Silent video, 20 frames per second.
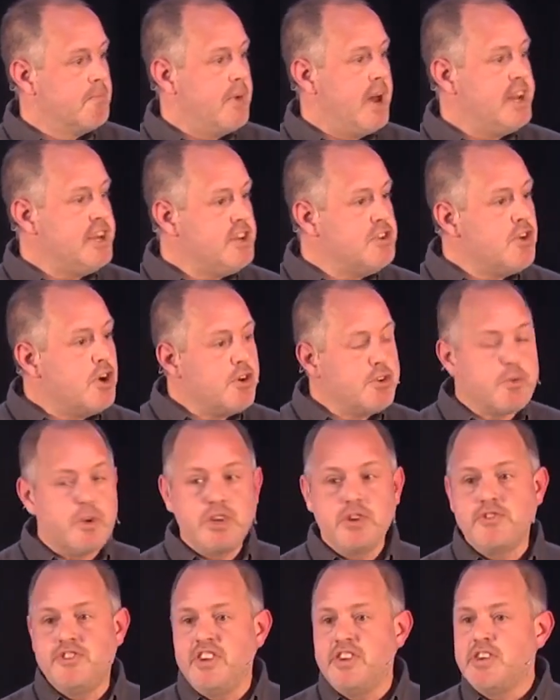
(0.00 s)
And he knows
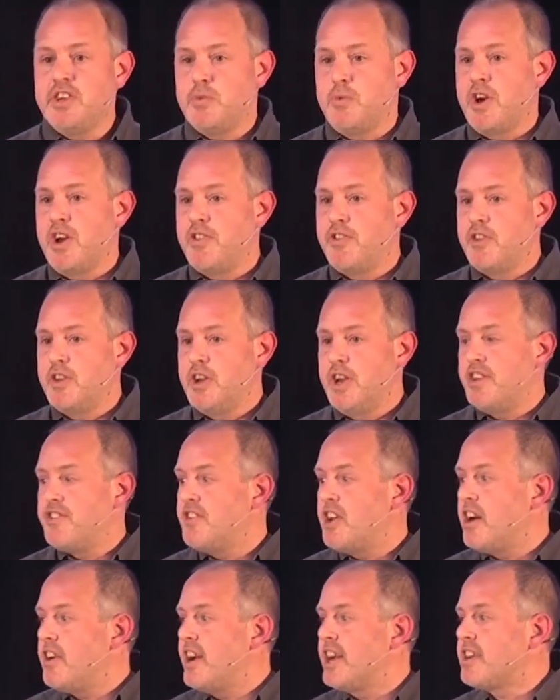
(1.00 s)
what you're dealing with. It's
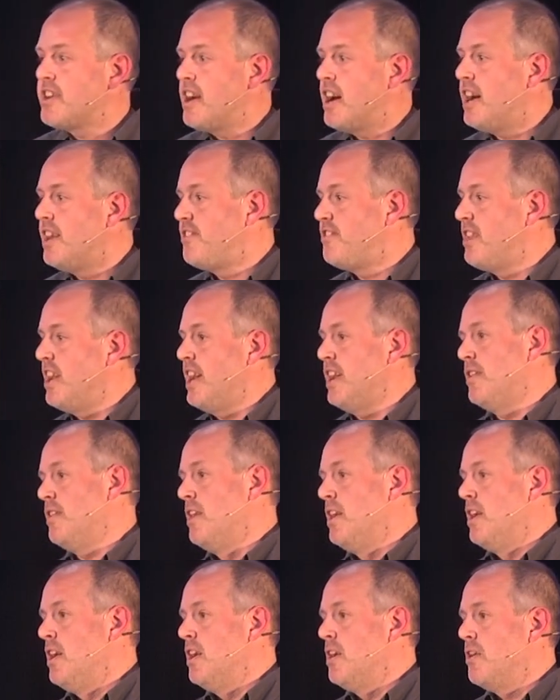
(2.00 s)
not like God saying,
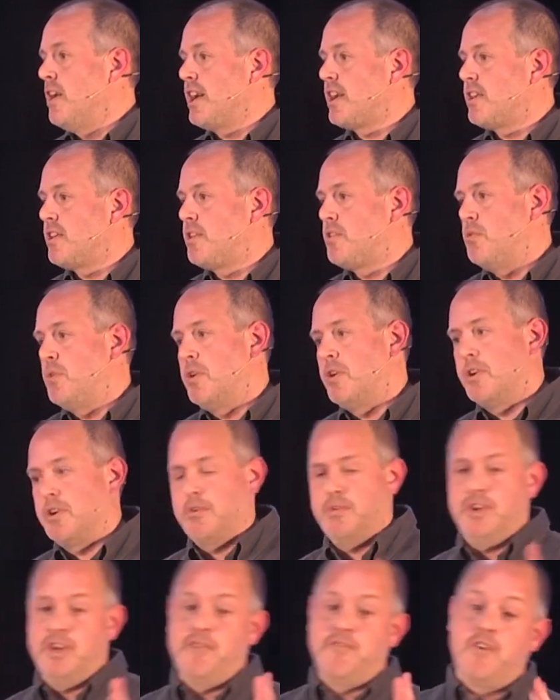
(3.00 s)
well,
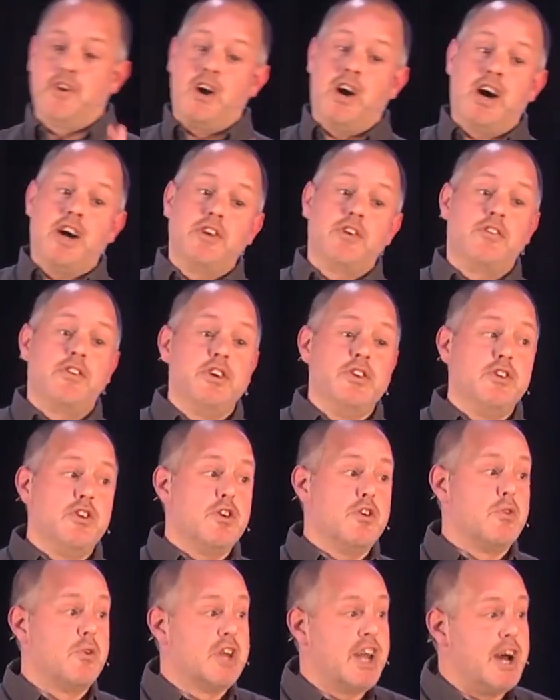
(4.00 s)
if God only
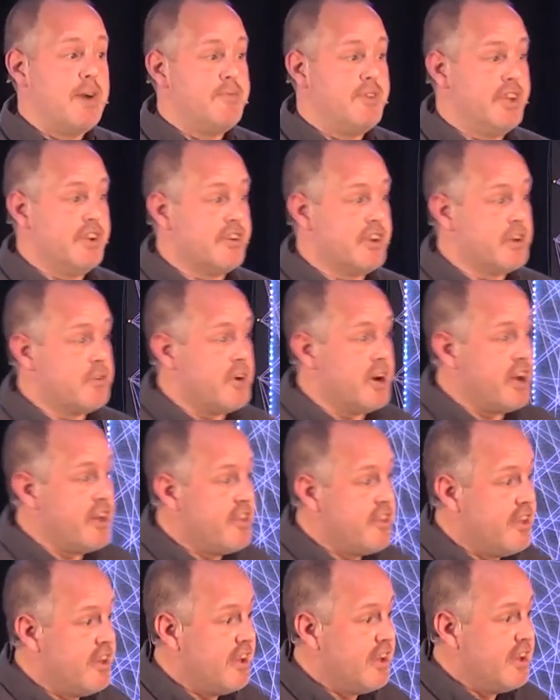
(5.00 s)
knew what I'm dealing
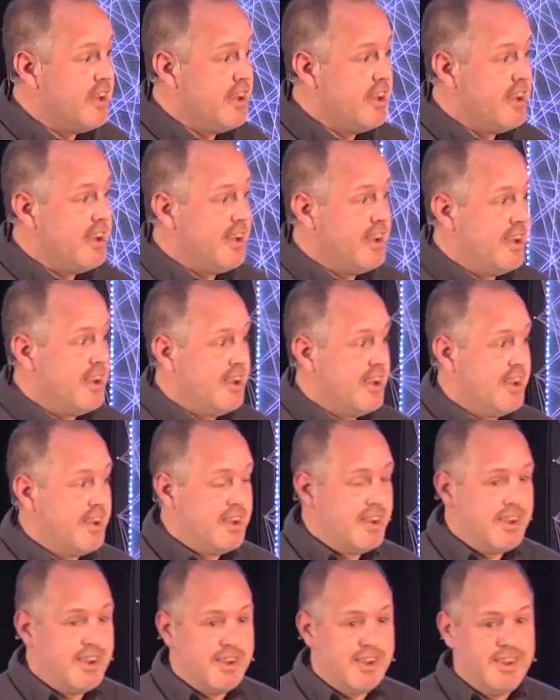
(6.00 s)
with.
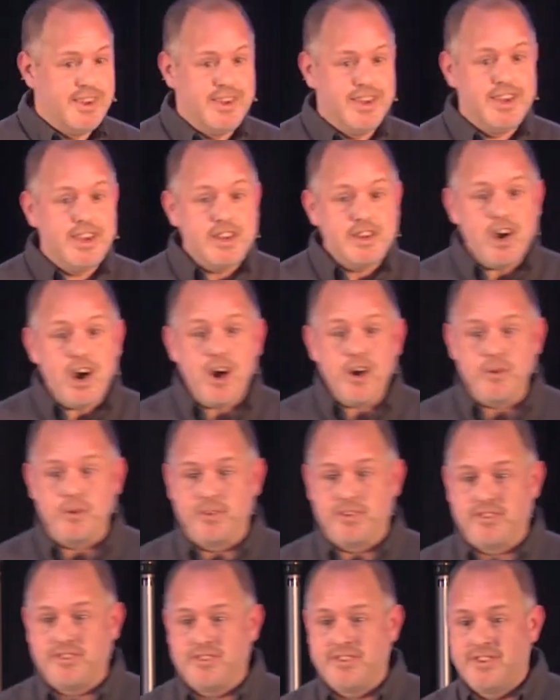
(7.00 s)
He
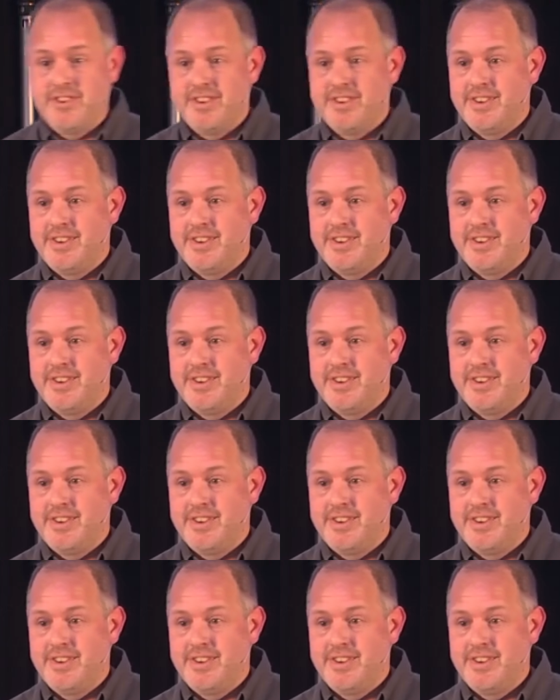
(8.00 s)
knows.